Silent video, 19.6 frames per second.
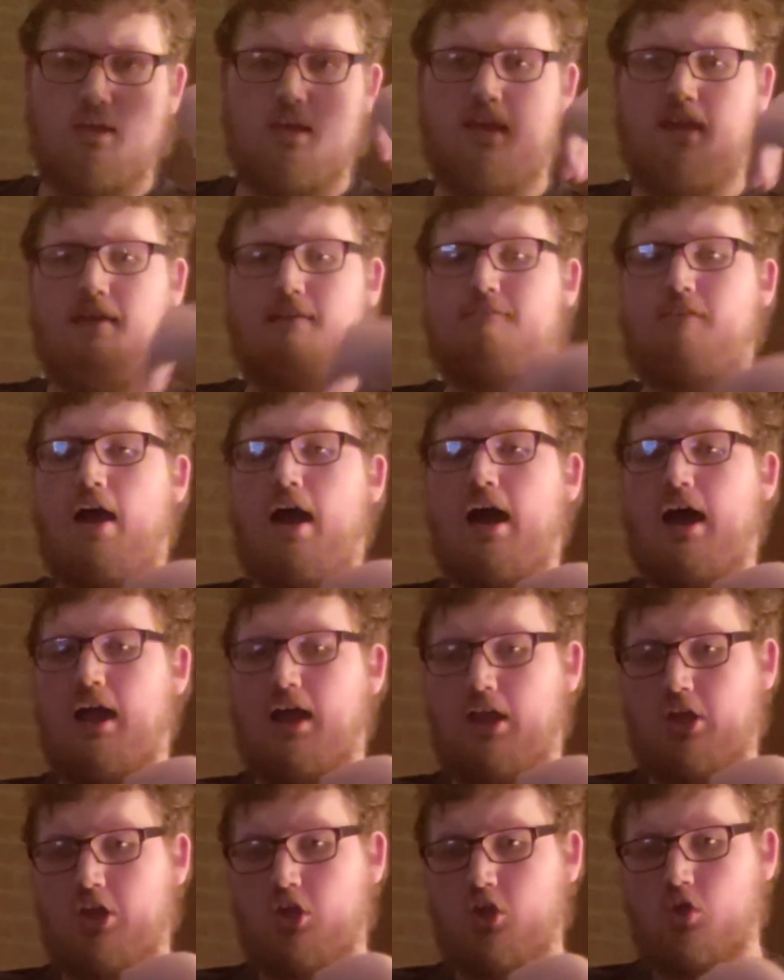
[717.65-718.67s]
if
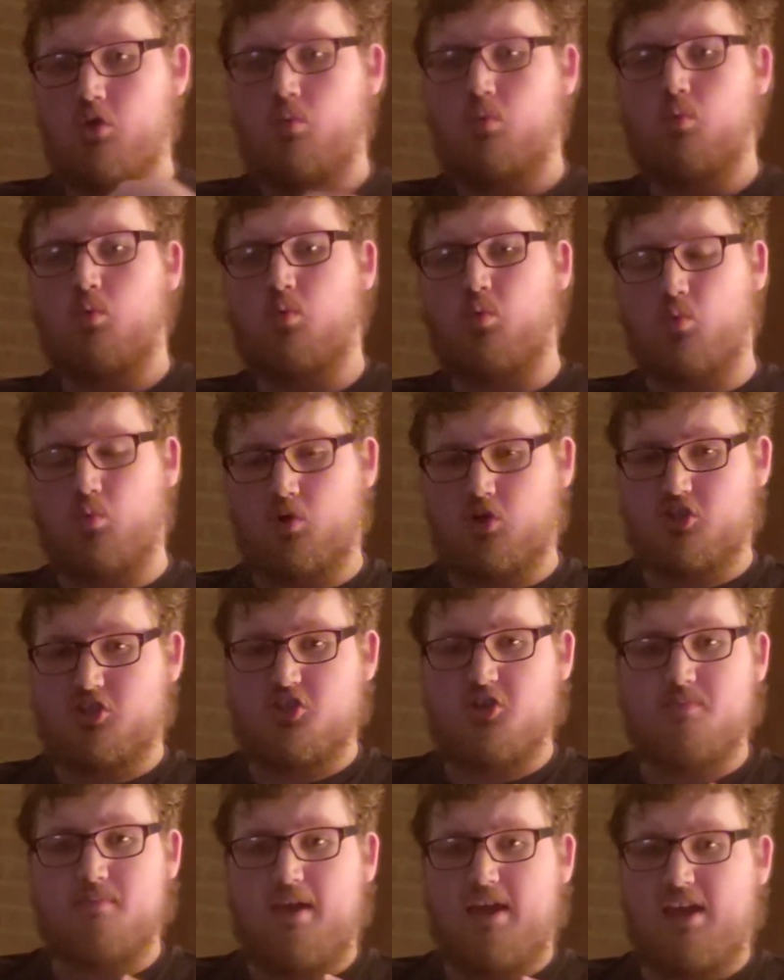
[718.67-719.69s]
I were
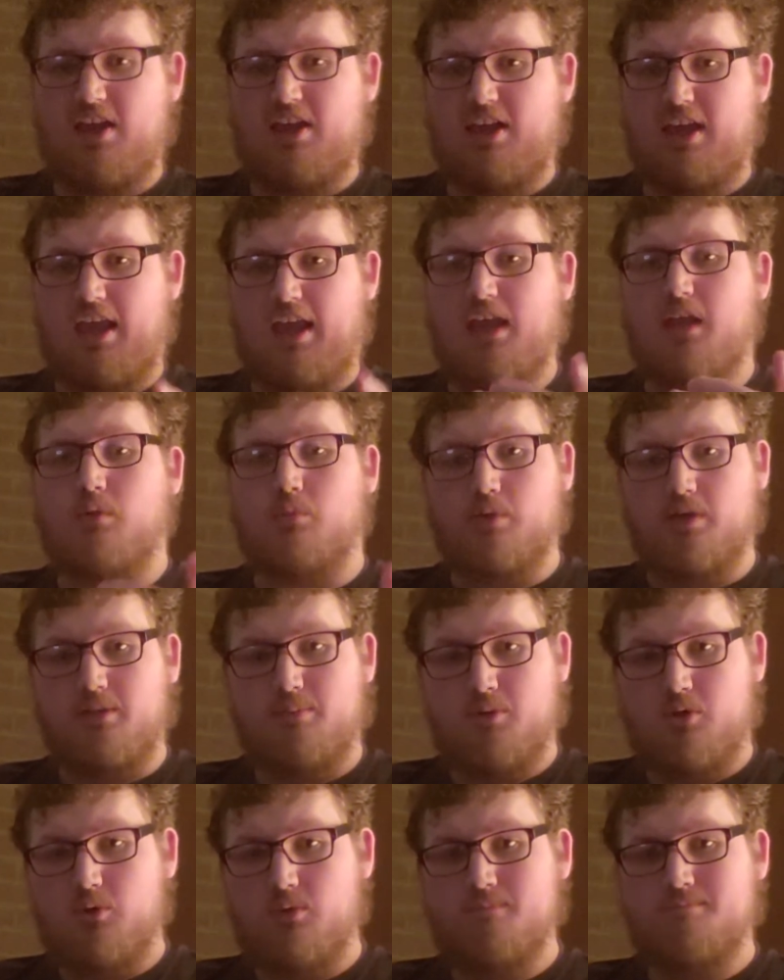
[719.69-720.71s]
to make a
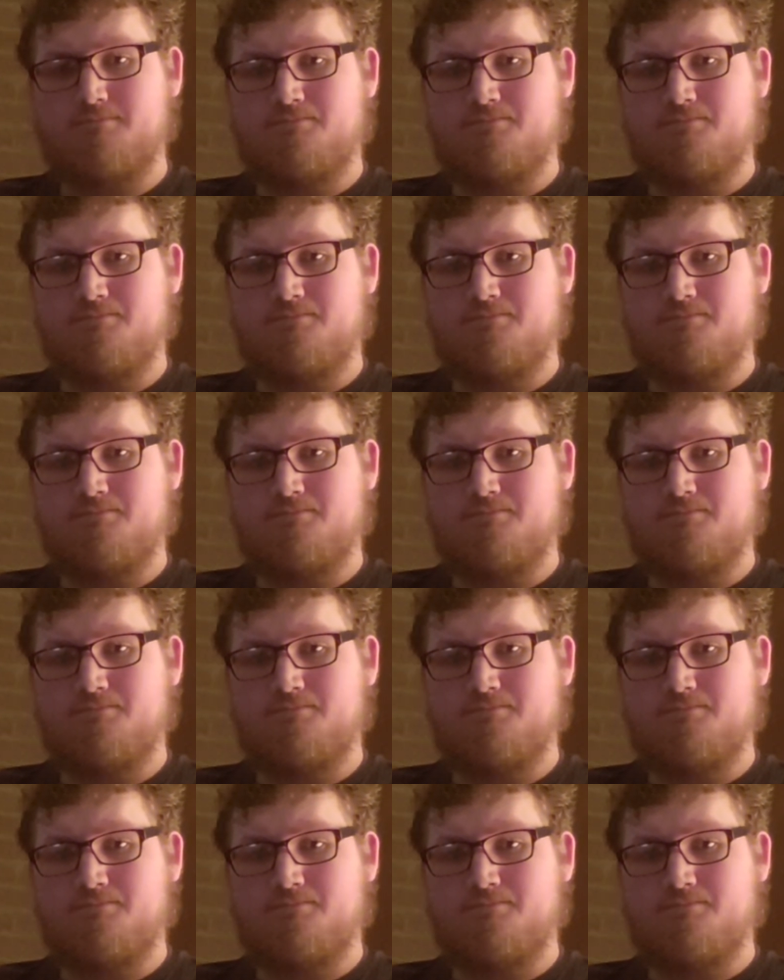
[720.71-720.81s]
reboot,